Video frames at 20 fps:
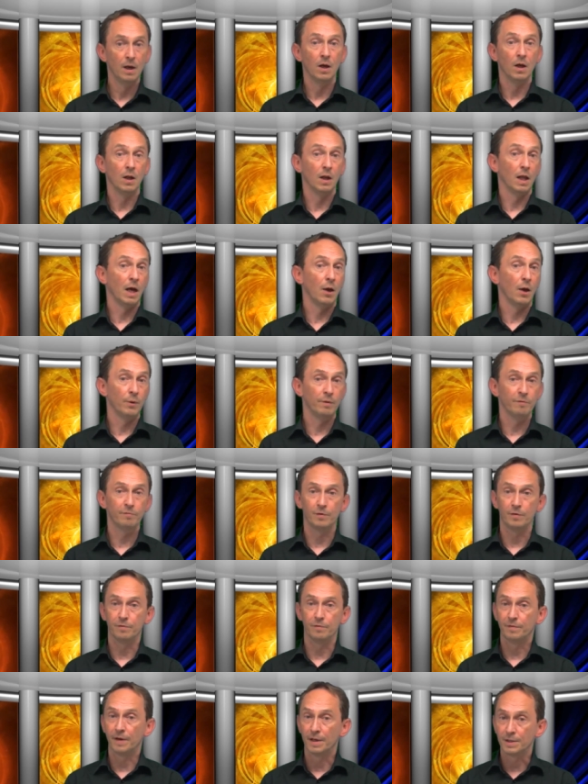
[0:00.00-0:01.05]
allowing for
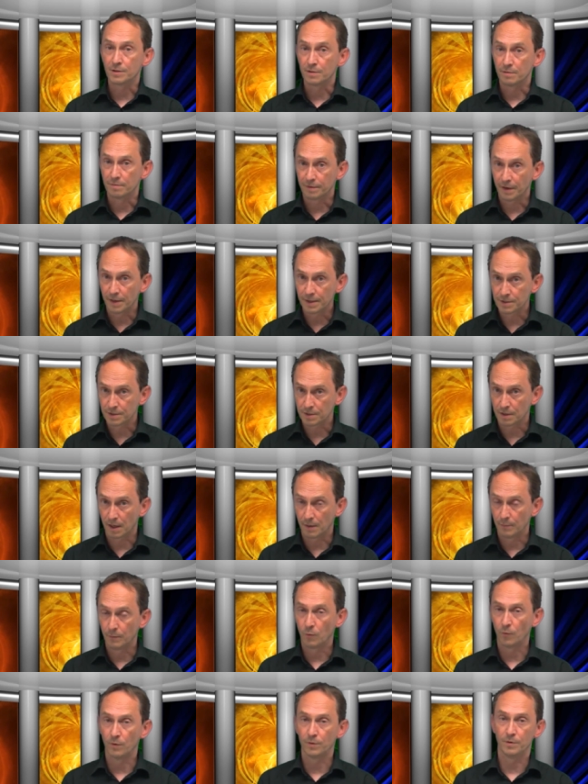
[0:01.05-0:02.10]
face to face
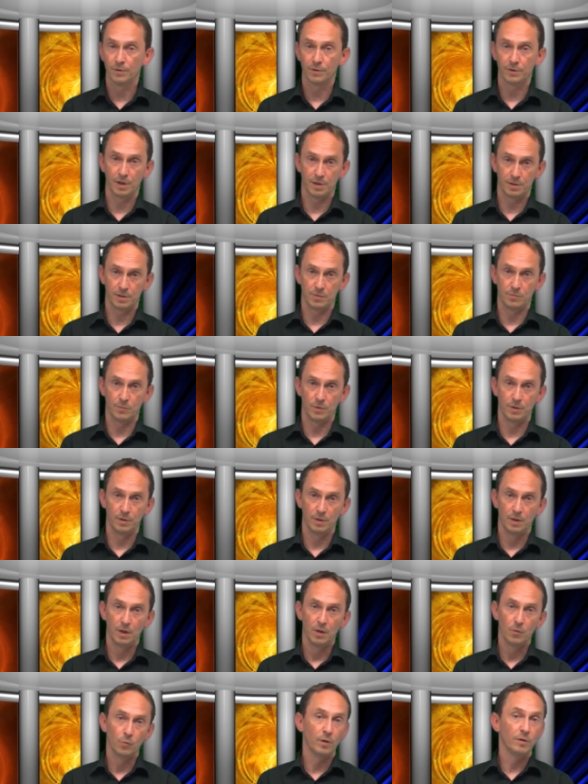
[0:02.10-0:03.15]
time with your customer
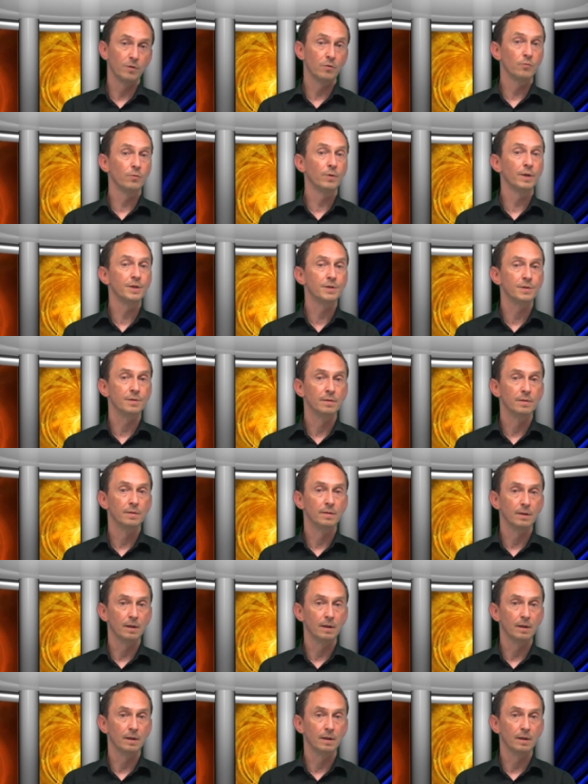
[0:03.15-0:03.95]
with a reason,